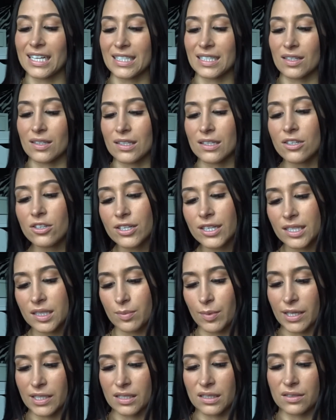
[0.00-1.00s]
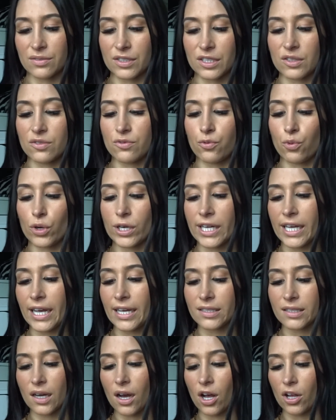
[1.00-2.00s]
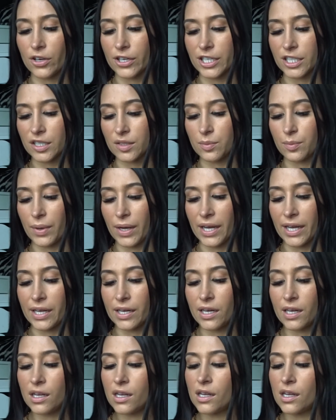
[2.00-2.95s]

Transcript: It's a little expensive. It's forty-eight dollars, but